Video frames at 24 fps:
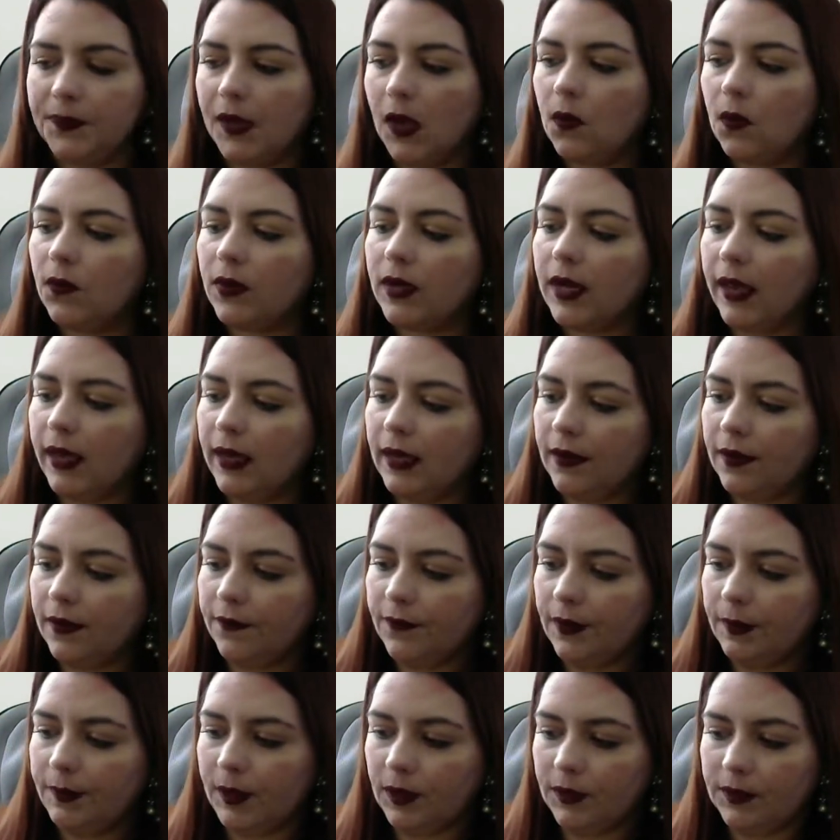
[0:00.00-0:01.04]
What I love
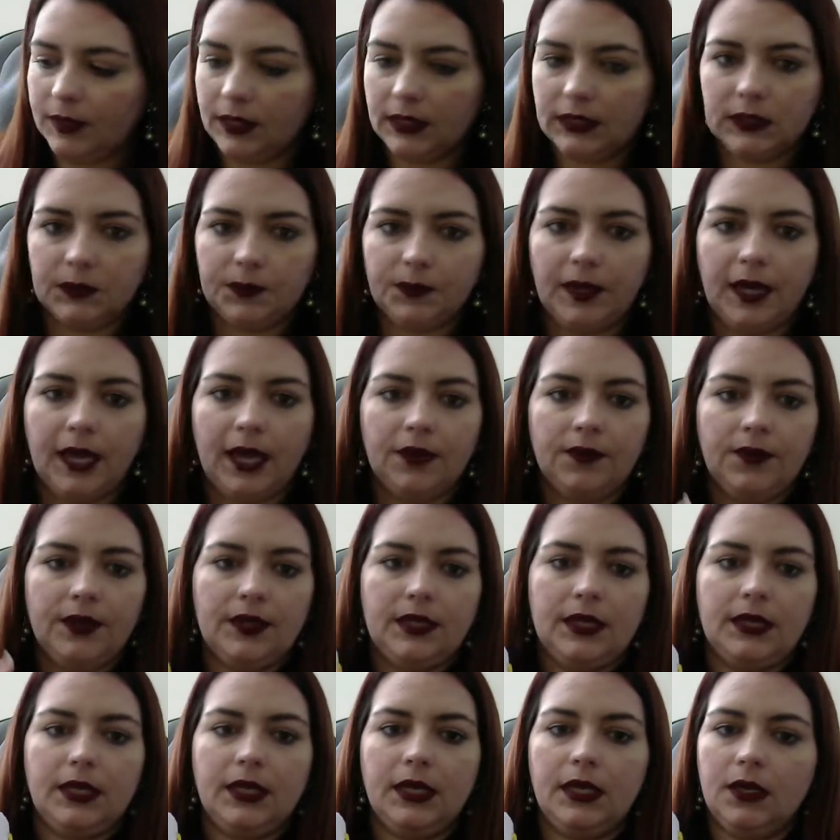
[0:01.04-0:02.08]
about this planner, and
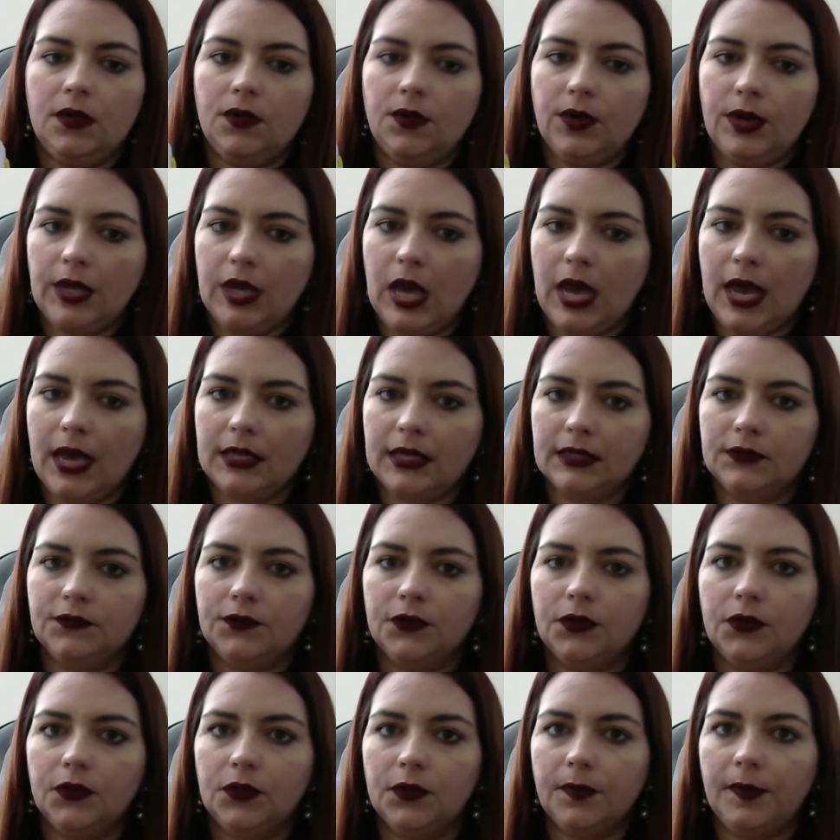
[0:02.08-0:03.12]
then here it has for
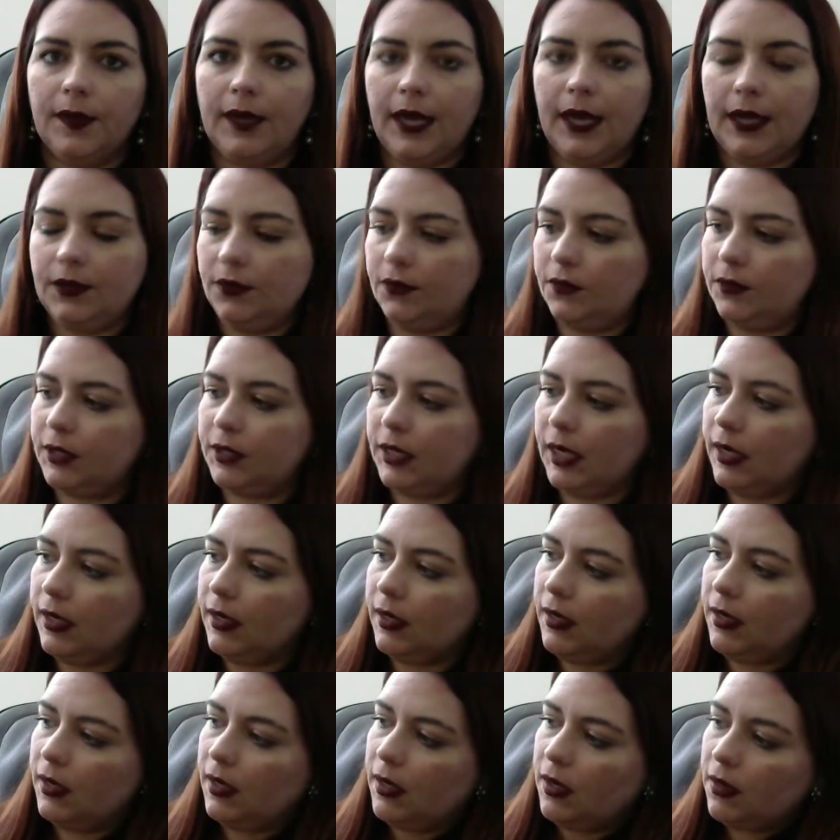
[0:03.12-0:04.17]
you to plan your day
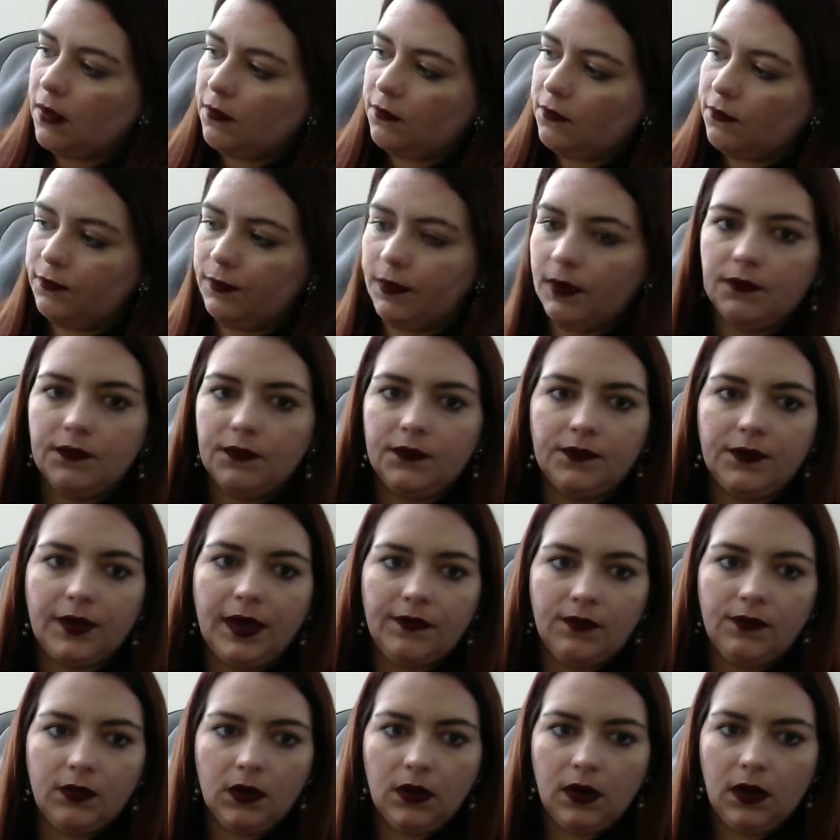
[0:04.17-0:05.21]
from
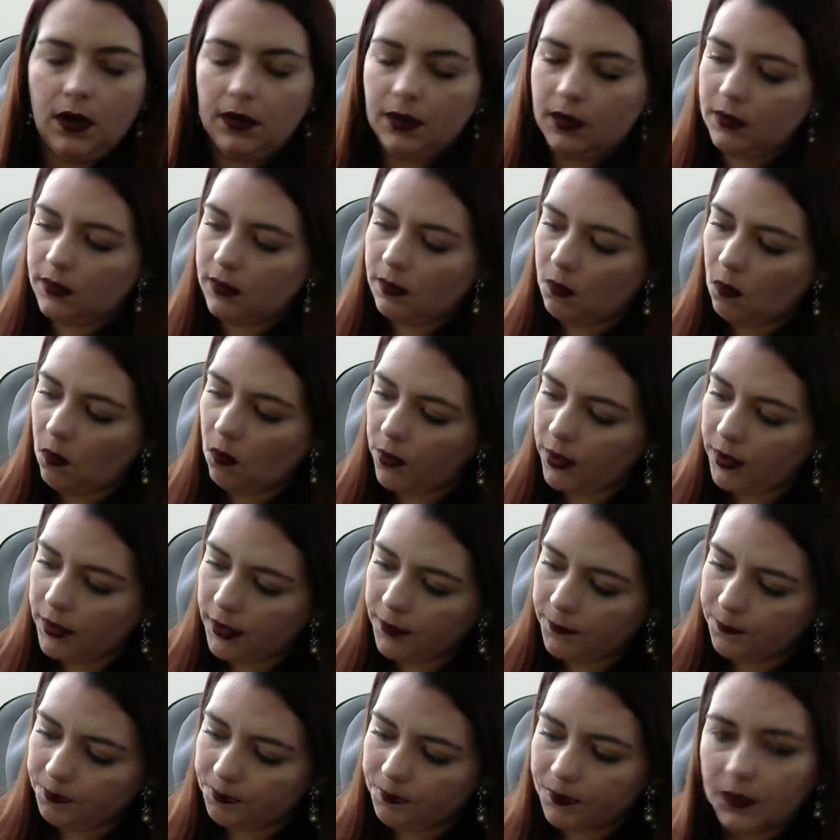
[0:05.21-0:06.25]
5 o'clock in the
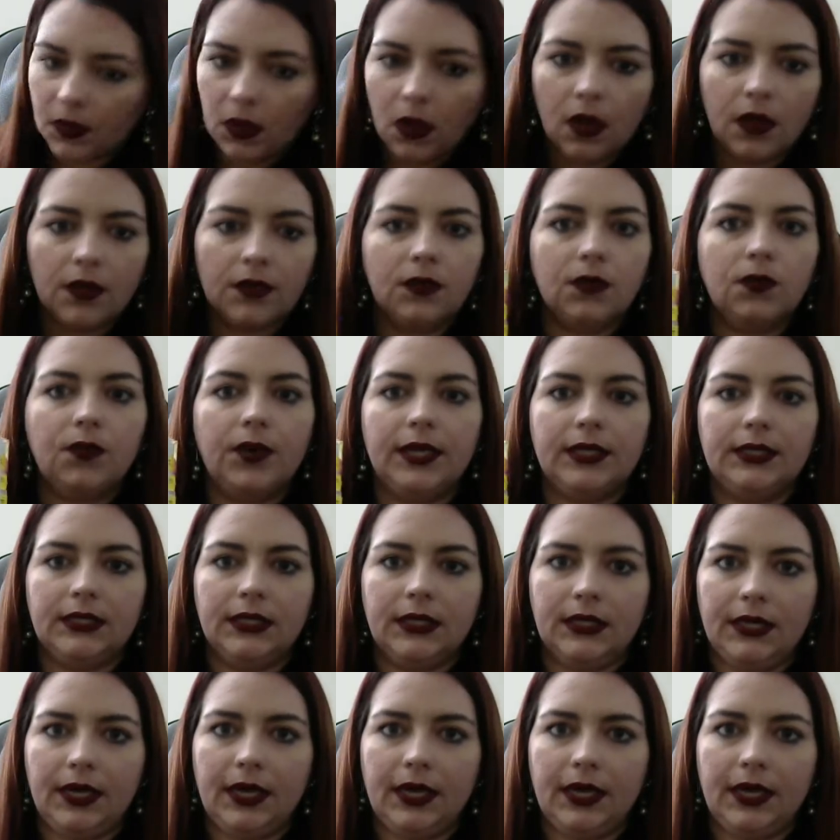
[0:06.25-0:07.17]
morning all the way to 9